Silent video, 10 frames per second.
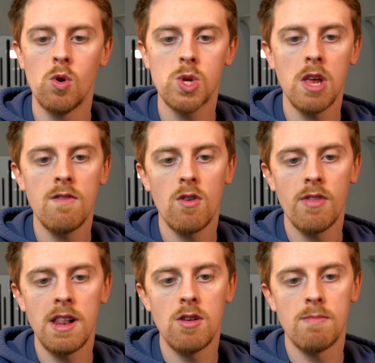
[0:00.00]
Also, you've
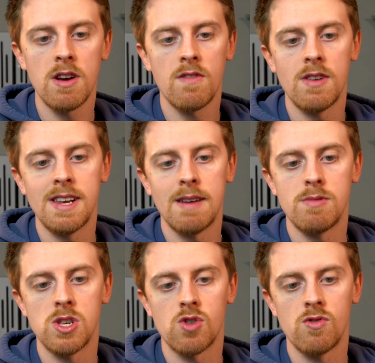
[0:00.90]
got the little microphone
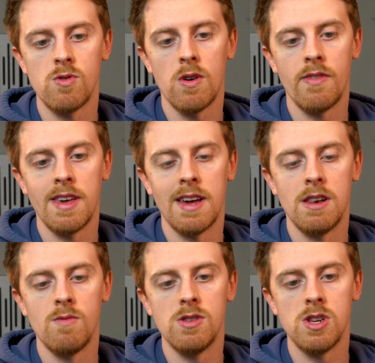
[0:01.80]
adapter screw on the
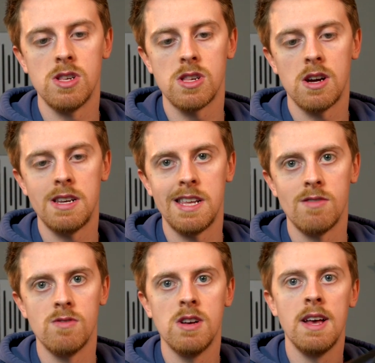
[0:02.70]
end, which is
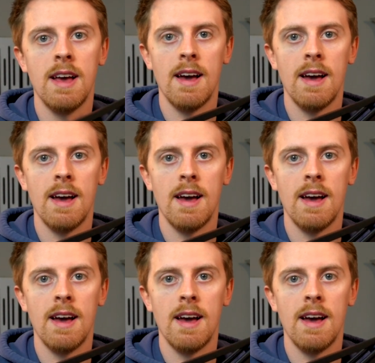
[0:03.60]
ideal.